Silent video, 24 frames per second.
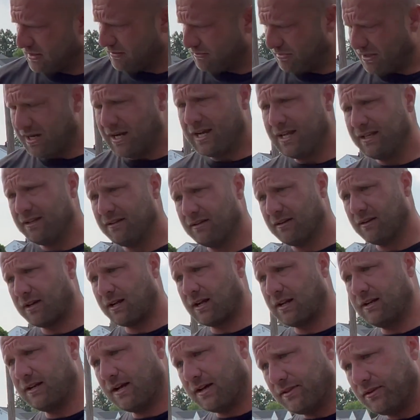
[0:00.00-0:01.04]
But
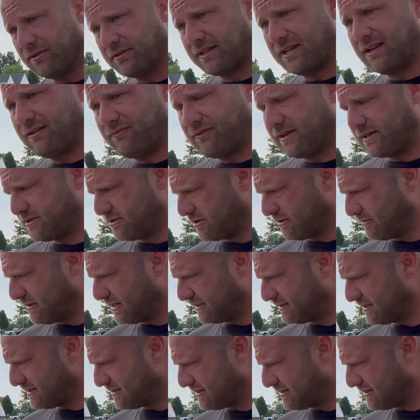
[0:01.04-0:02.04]
another key feature about this